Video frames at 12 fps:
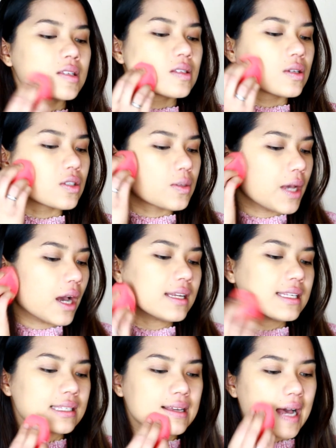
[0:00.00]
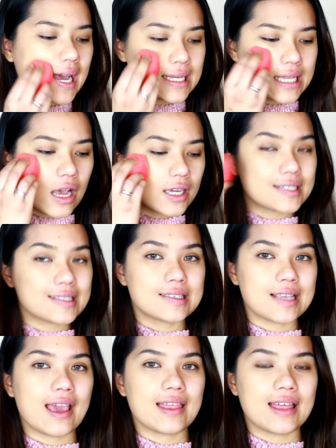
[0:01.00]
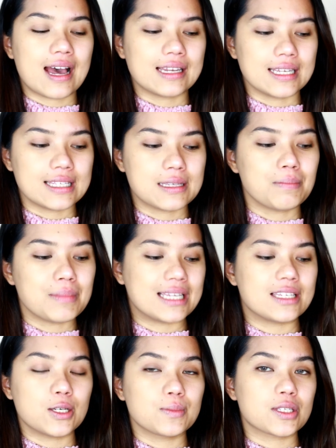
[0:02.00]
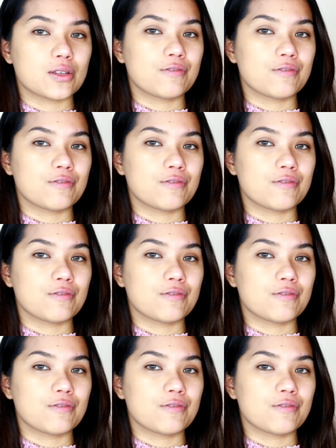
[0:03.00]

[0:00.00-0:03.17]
So to be honest, guys, I can say that it's a medium